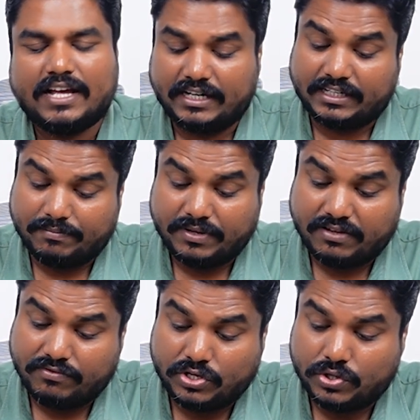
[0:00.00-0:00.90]
and it will be
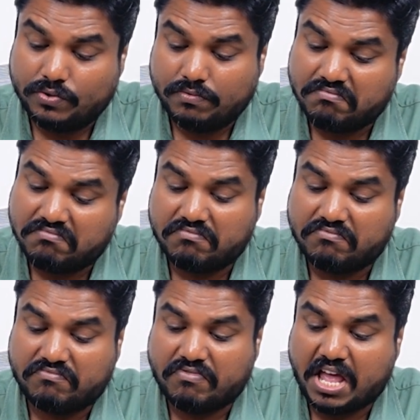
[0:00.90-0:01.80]
giving you
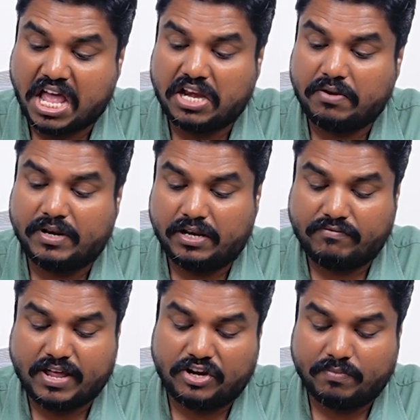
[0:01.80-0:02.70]

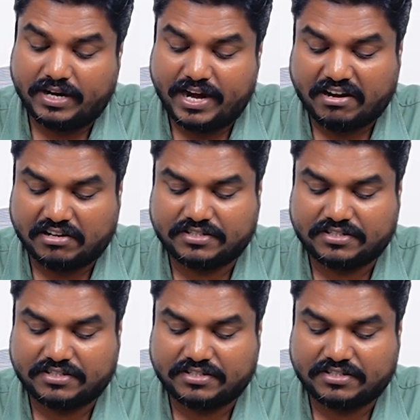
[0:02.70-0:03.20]
valuable data.